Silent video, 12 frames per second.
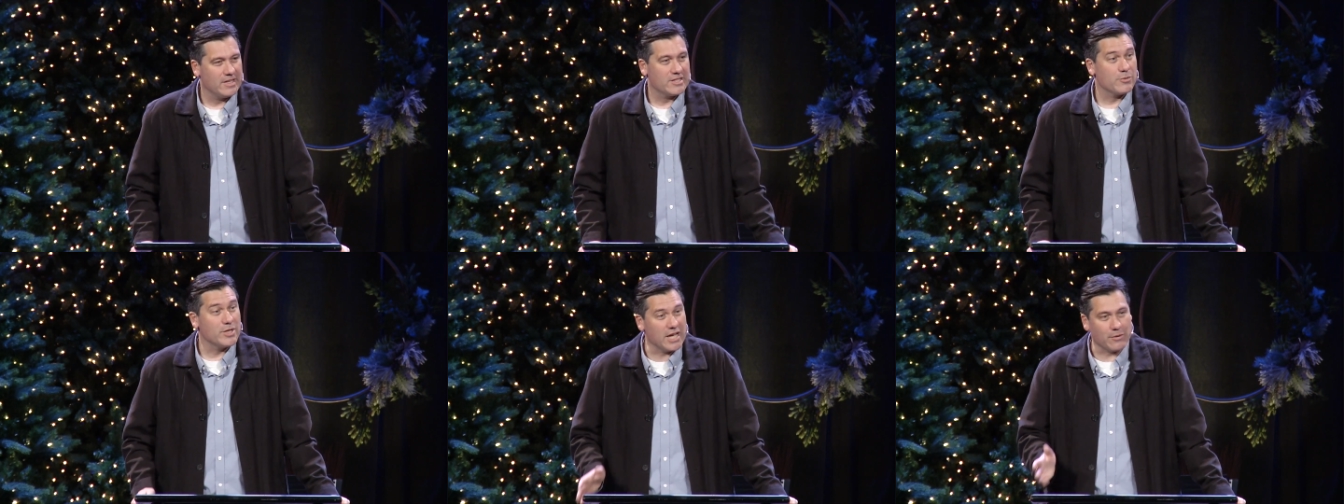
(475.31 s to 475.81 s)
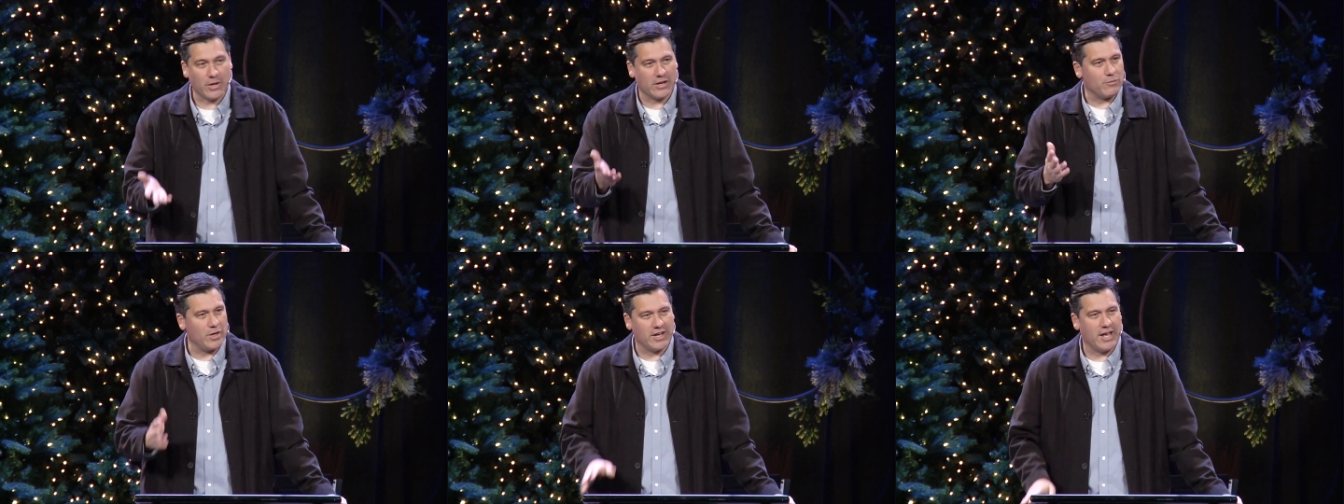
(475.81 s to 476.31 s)
So, we did. We
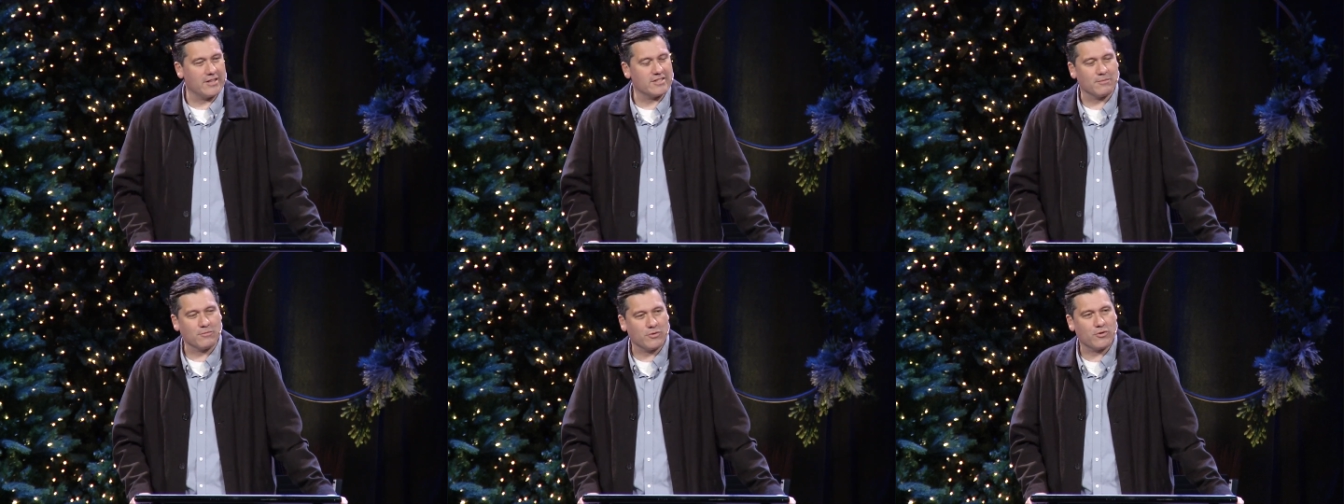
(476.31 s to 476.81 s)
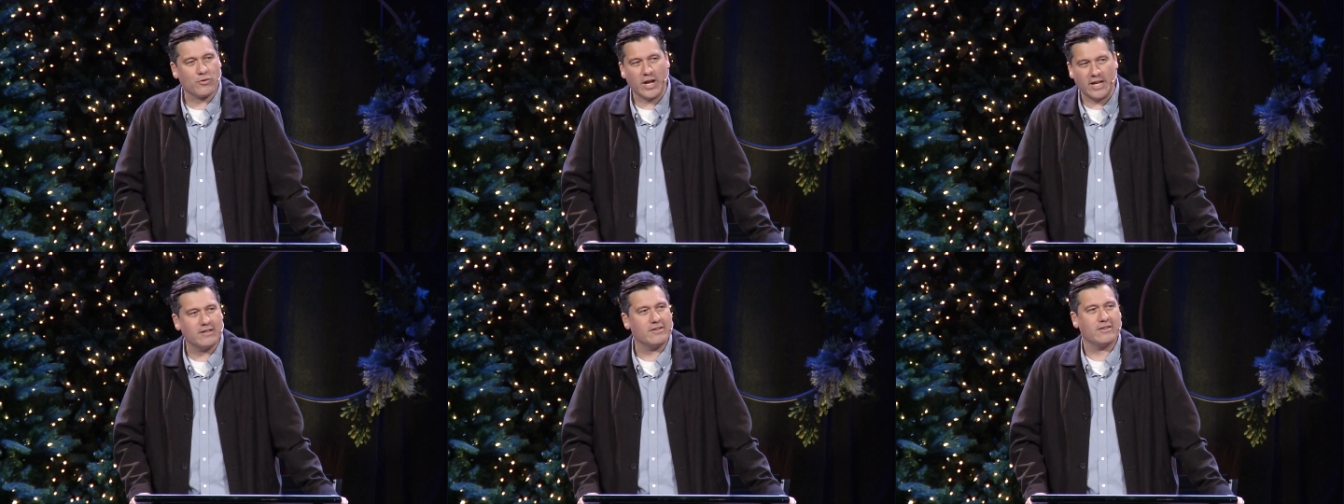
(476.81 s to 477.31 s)
went and had some
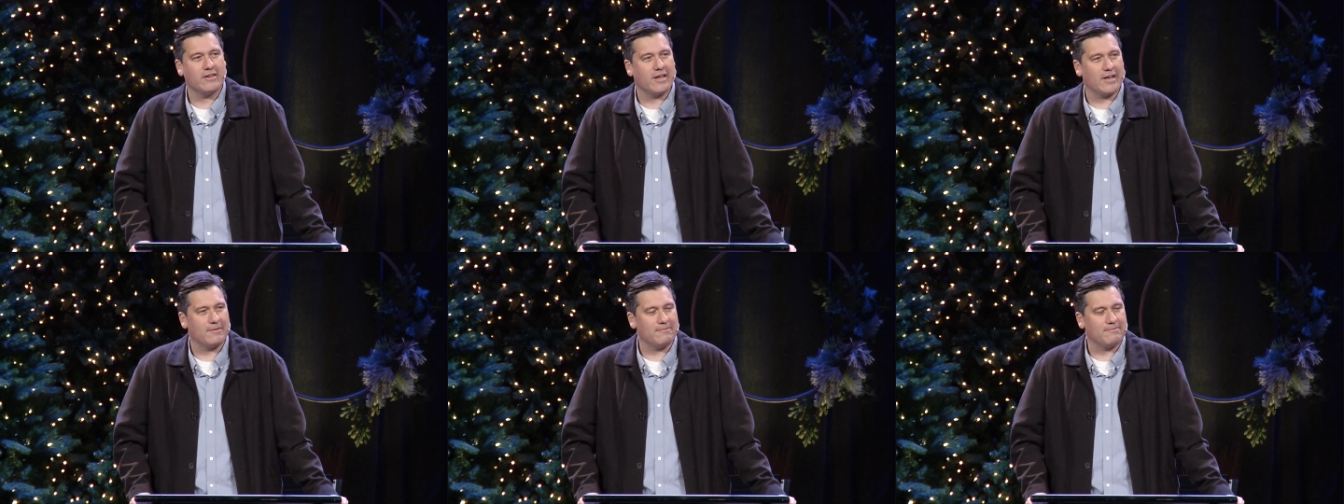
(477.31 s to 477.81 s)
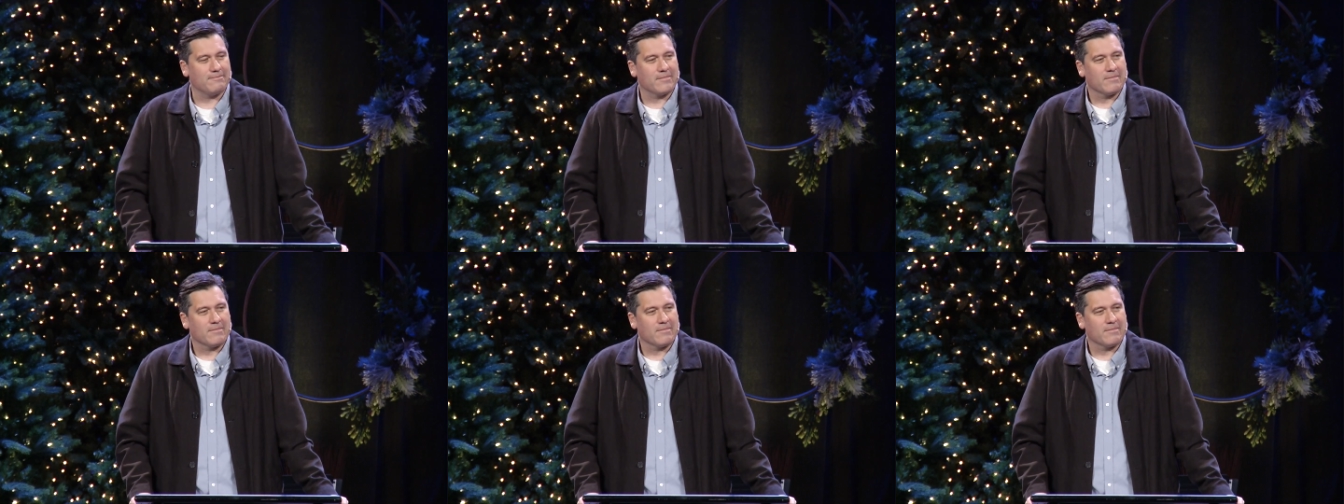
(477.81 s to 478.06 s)
great um,